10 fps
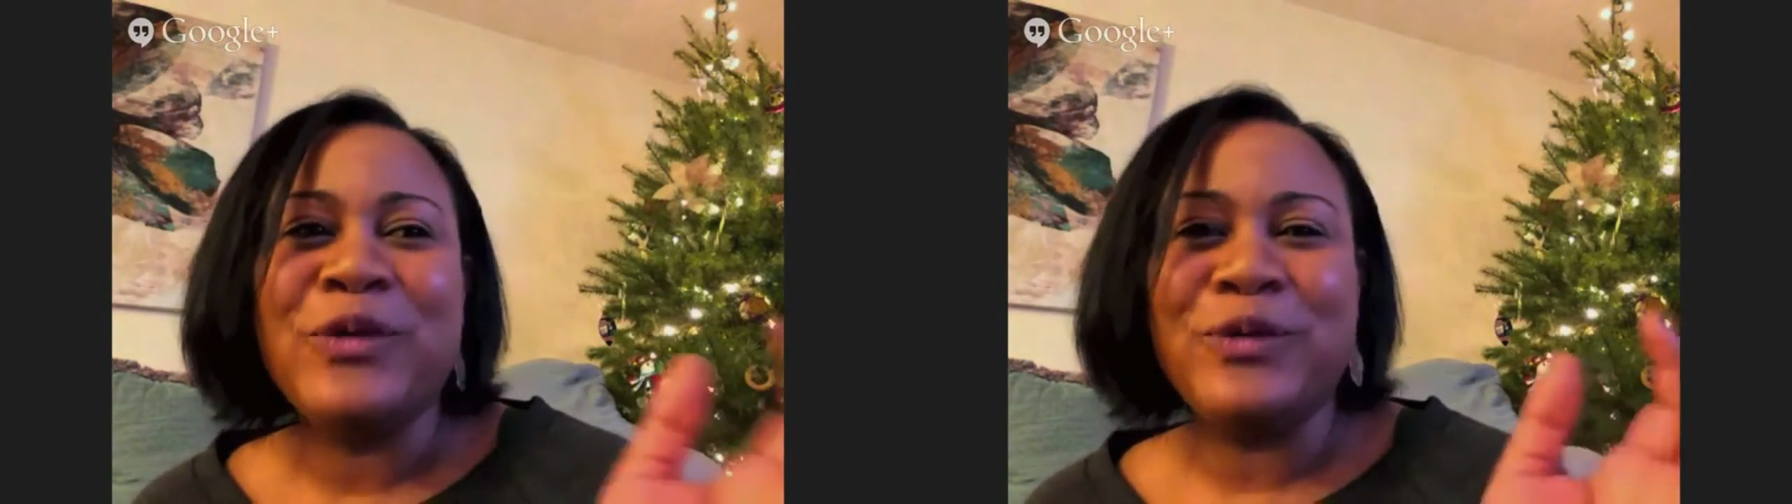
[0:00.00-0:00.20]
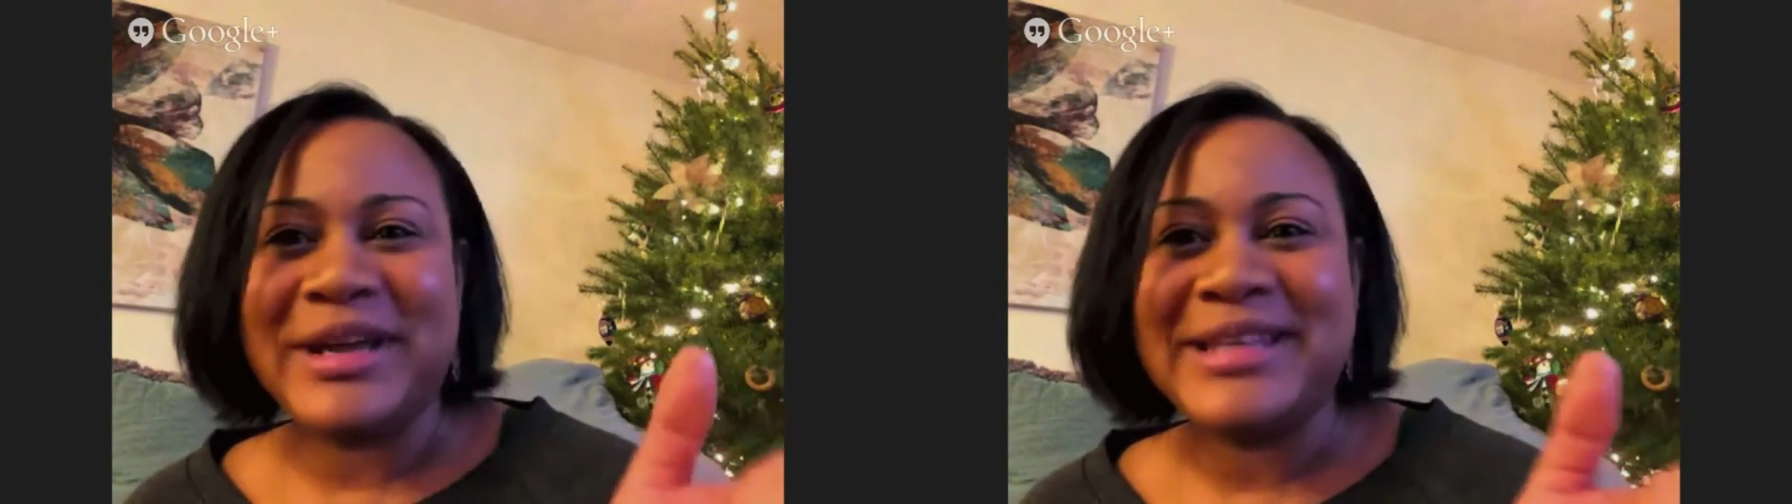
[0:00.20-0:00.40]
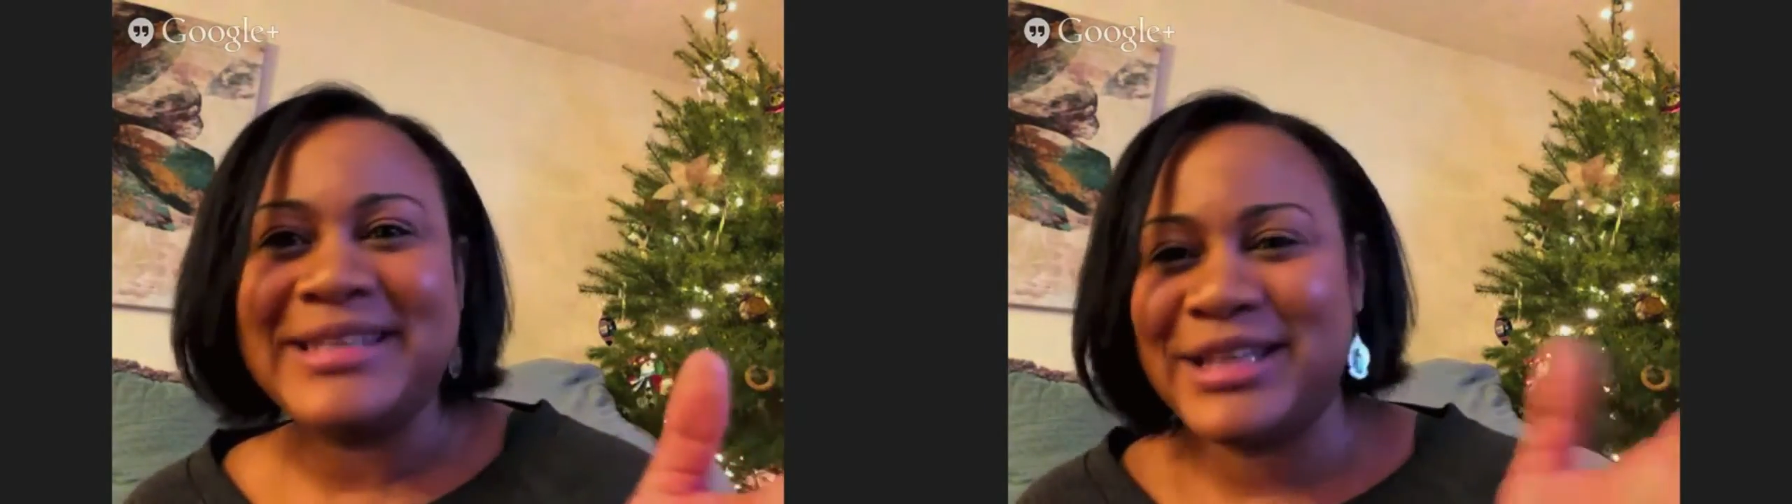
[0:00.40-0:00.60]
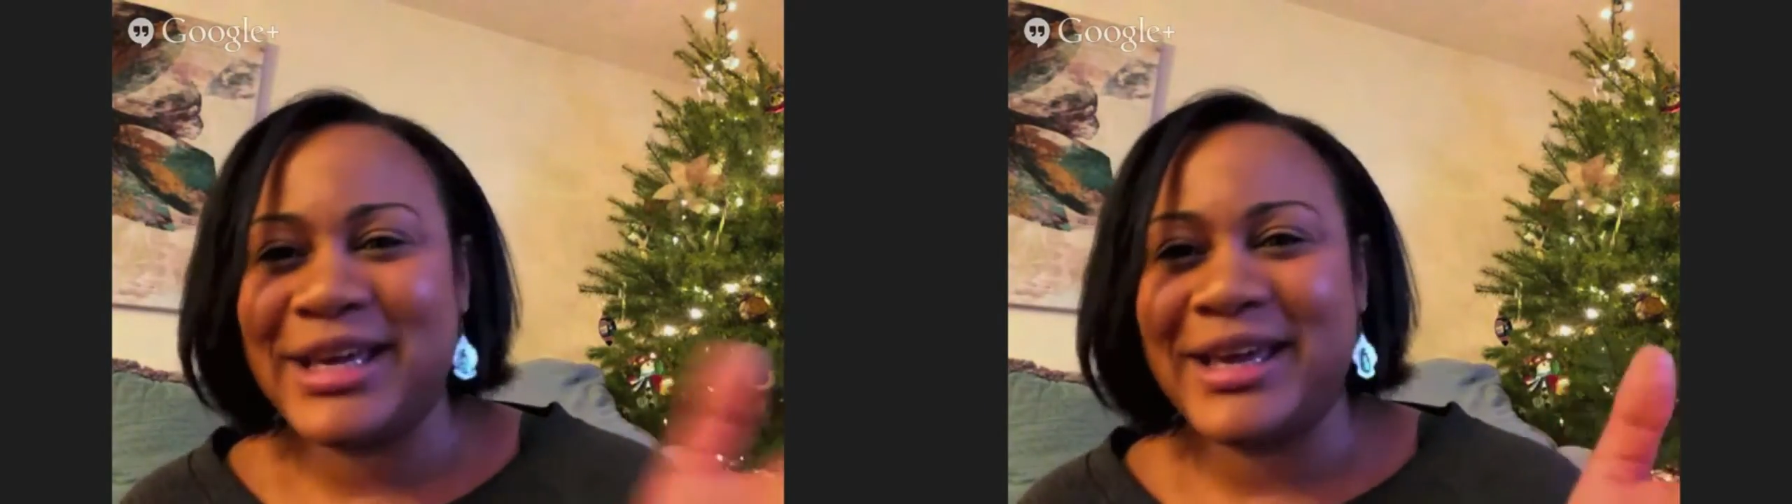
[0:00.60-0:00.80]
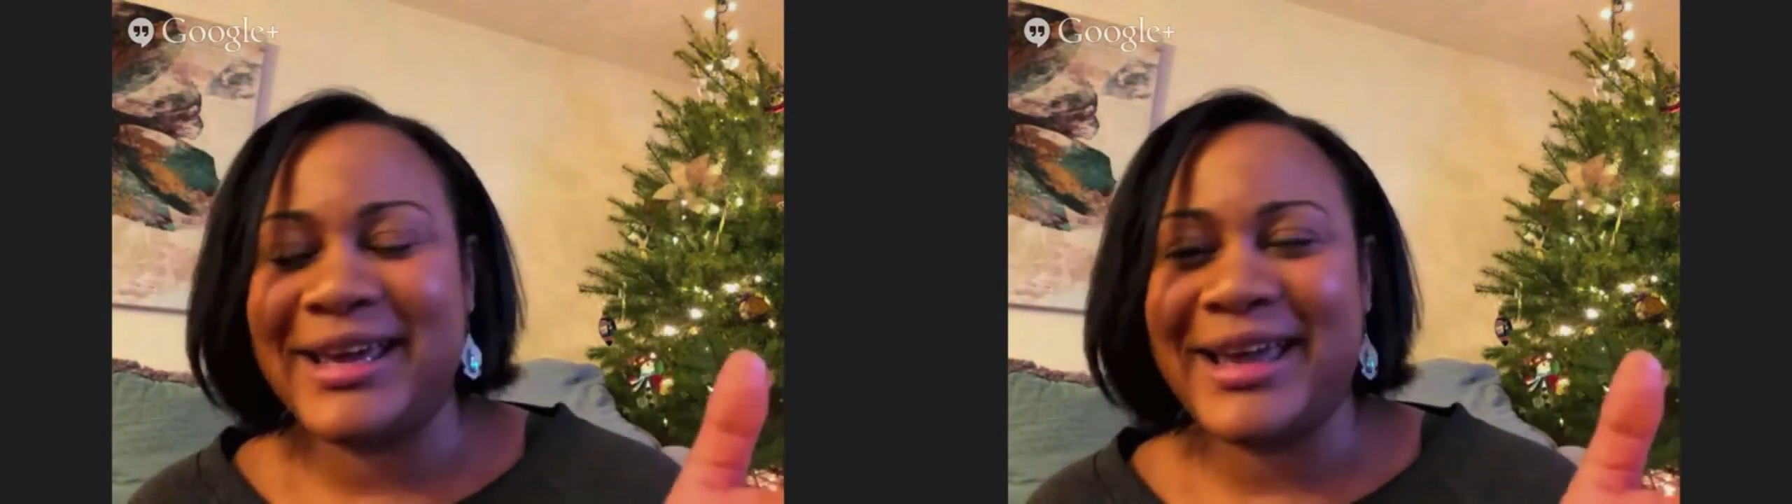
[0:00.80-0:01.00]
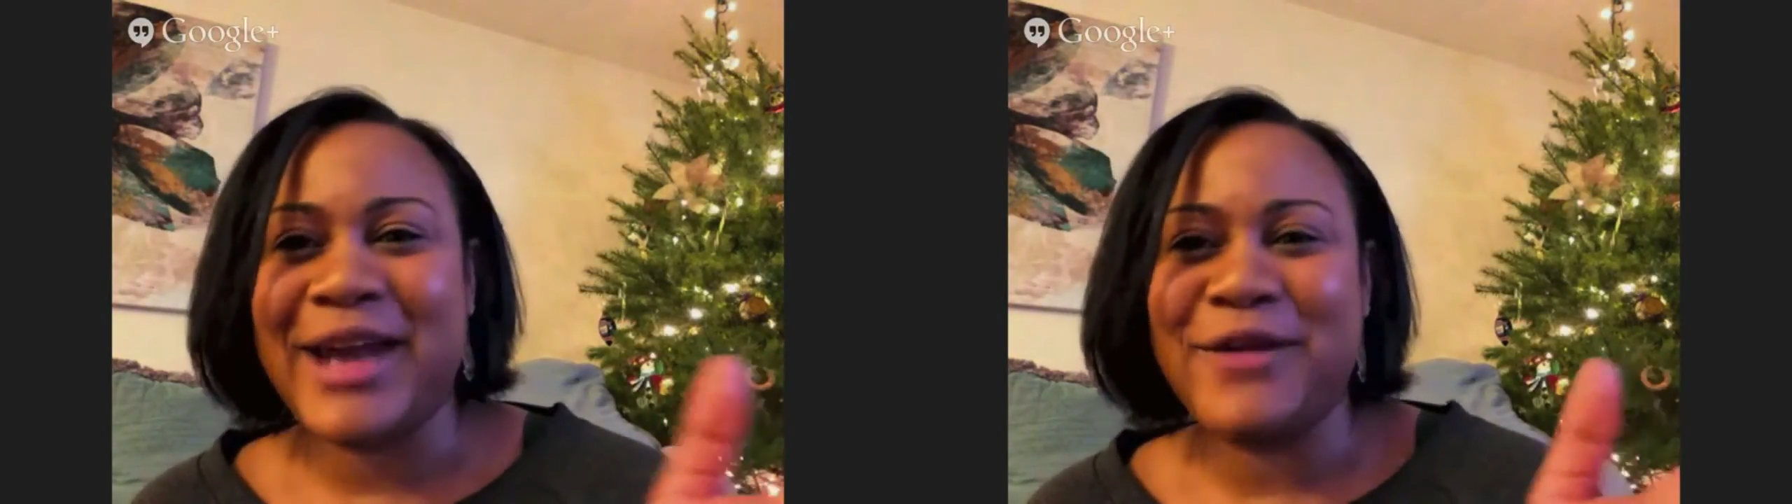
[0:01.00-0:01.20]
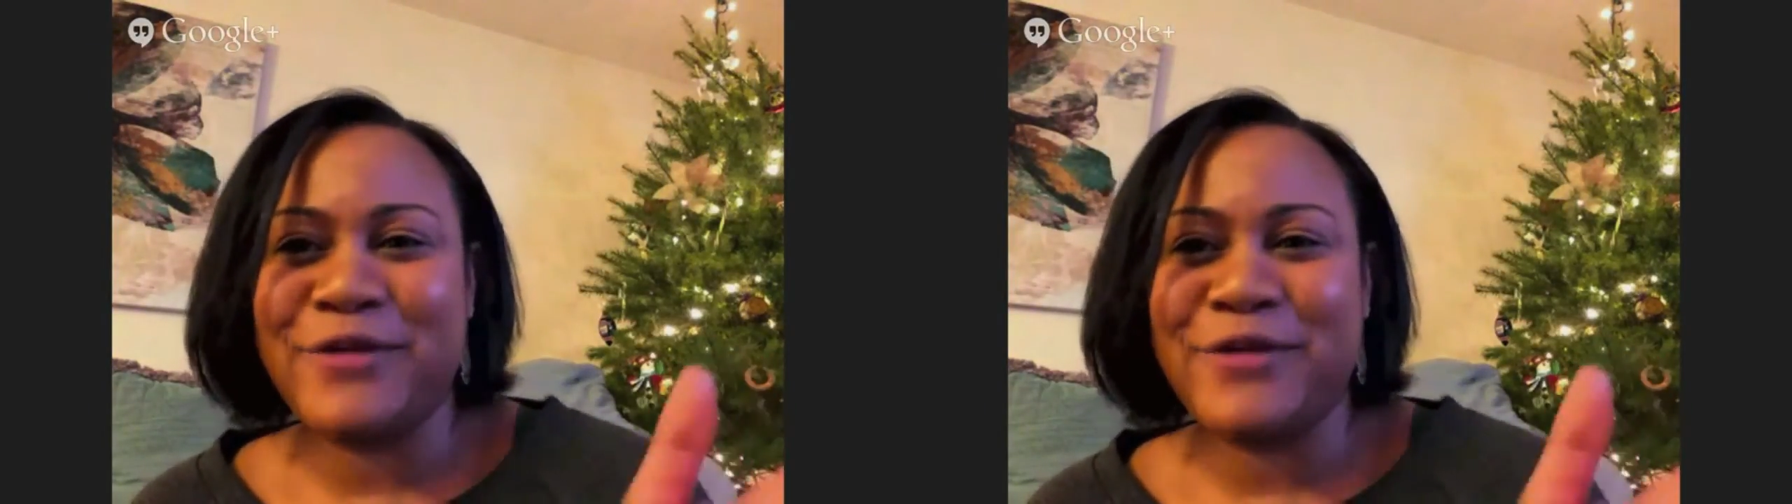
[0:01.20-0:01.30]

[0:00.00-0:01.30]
reads as a kind